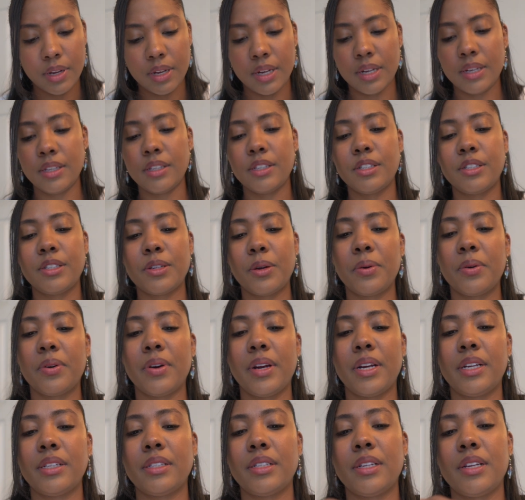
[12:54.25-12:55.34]
It's so
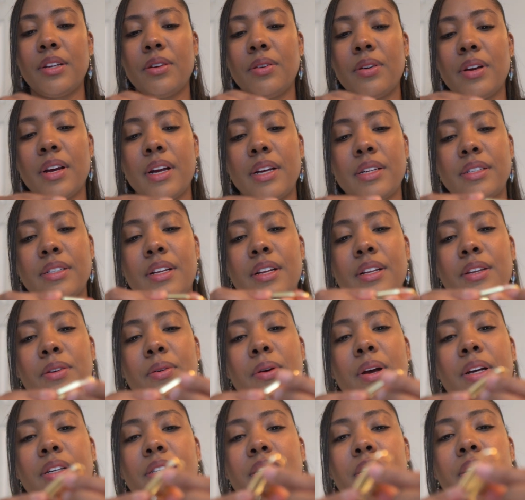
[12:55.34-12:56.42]
crazy, you guys, that you
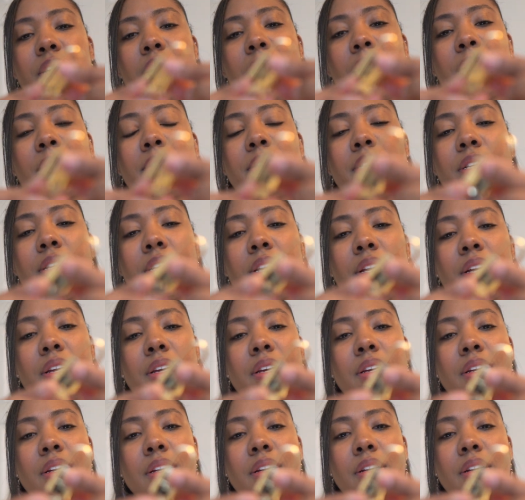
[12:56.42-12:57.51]
actually have to like